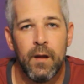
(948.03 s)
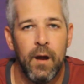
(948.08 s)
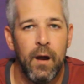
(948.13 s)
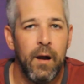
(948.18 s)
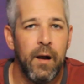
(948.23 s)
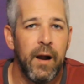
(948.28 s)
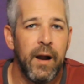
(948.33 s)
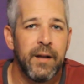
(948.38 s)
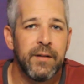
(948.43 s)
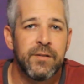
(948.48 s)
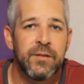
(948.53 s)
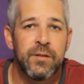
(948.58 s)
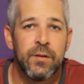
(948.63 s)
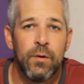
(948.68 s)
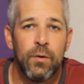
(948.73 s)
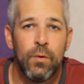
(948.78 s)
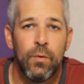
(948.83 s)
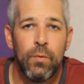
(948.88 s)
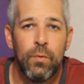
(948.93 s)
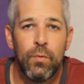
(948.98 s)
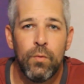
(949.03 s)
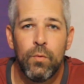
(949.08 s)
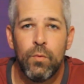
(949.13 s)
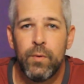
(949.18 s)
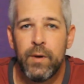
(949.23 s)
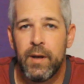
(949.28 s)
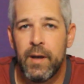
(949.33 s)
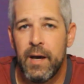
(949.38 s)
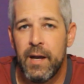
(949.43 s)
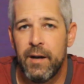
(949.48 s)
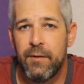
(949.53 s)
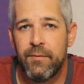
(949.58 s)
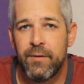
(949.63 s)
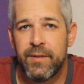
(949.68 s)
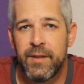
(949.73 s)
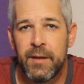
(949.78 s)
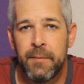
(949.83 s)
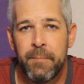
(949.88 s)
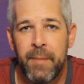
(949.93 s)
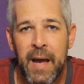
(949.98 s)
Alright, so we got
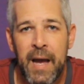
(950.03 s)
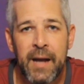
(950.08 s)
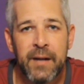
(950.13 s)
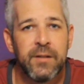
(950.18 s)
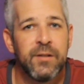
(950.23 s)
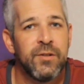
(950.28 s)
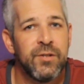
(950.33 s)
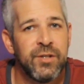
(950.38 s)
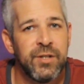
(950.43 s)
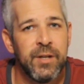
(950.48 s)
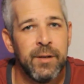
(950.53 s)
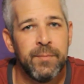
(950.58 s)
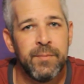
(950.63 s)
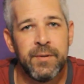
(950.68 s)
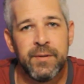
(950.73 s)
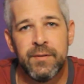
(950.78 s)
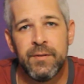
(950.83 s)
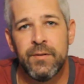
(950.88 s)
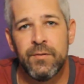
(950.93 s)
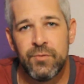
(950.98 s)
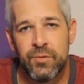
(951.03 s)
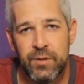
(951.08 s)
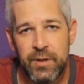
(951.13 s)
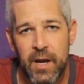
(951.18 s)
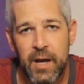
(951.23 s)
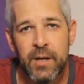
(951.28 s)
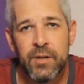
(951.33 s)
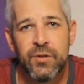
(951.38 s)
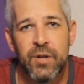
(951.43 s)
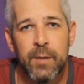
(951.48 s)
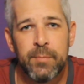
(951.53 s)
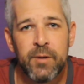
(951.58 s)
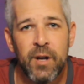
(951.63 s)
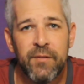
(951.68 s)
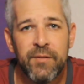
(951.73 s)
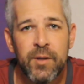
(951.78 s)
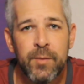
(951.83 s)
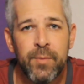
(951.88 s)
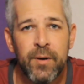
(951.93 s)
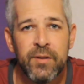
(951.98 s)
everything packed and shipped and got it dropped
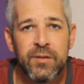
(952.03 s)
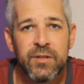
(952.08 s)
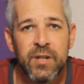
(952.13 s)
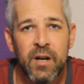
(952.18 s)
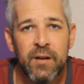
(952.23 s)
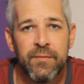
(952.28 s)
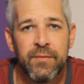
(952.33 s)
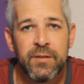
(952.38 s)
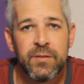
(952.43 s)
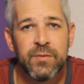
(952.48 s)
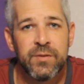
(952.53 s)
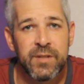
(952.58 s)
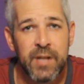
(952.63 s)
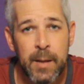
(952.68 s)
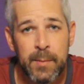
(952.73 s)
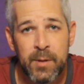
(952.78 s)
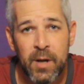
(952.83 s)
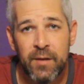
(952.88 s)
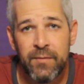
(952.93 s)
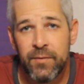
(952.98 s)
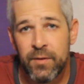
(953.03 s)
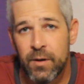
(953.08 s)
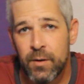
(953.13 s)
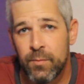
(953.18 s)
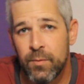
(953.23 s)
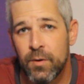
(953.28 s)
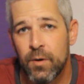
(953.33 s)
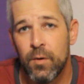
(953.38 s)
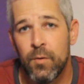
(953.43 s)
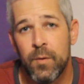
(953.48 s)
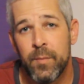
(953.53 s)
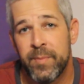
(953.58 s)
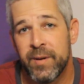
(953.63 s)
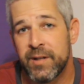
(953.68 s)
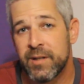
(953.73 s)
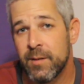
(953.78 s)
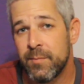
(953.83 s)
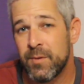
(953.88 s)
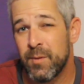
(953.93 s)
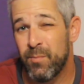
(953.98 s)
off at the post office. We stopped off at Goodwill. We
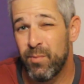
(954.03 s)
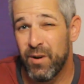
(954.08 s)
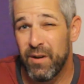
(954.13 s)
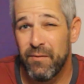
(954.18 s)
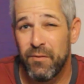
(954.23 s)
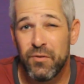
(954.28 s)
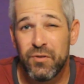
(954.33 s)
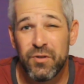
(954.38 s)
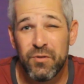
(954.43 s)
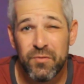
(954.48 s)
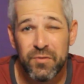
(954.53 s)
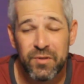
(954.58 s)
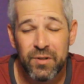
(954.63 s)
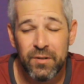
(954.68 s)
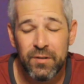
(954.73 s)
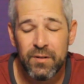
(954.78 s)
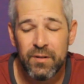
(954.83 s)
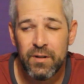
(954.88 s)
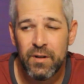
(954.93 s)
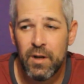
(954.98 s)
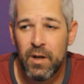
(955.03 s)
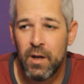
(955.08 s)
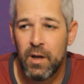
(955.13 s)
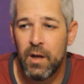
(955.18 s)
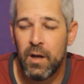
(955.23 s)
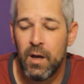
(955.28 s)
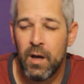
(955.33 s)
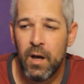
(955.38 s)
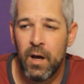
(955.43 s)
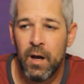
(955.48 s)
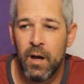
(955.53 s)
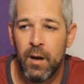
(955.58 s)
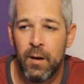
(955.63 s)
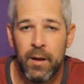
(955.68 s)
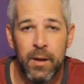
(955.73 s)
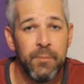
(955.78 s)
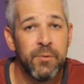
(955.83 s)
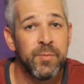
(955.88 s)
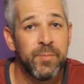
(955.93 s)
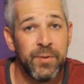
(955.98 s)
picked up the Breville juicer.
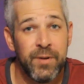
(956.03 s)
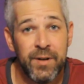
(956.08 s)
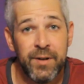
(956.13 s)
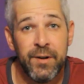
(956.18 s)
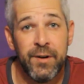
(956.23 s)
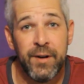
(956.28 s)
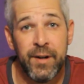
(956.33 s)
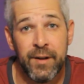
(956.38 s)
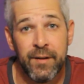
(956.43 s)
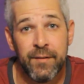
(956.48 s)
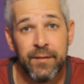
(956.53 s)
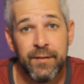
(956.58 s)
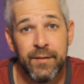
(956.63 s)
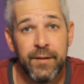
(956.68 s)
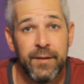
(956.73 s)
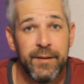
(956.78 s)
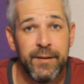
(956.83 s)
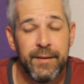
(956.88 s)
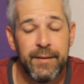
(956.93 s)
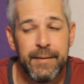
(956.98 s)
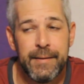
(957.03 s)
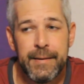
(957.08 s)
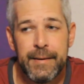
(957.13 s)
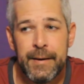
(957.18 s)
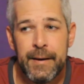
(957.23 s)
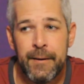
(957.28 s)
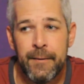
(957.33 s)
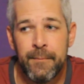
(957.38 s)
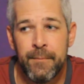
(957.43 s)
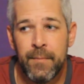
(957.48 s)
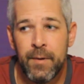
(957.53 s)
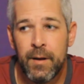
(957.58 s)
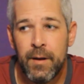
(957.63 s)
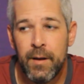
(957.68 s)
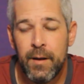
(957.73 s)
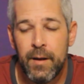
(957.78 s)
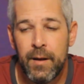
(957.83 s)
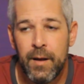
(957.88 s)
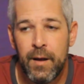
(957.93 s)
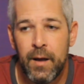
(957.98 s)
Uh, it was pretty dirty. Um,
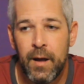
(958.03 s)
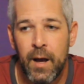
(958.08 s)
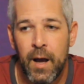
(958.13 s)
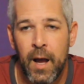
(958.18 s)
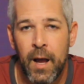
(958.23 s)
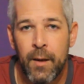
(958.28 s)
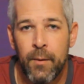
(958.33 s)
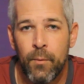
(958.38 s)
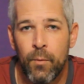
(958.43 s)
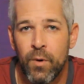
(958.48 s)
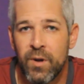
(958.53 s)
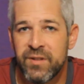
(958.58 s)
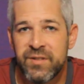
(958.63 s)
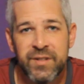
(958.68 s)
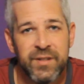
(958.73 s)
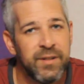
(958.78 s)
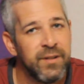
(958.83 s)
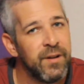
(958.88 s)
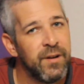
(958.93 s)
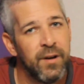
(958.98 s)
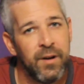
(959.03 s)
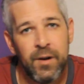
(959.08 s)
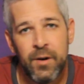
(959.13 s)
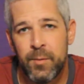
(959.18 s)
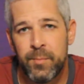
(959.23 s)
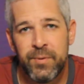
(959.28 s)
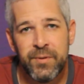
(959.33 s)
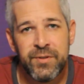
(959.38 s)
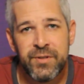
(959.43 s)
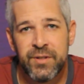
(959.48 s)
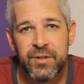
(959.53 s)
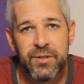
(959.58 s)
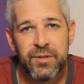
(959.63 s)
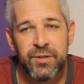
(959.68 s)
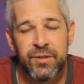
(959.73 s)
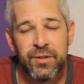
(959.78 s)
I wasn't one hundred percent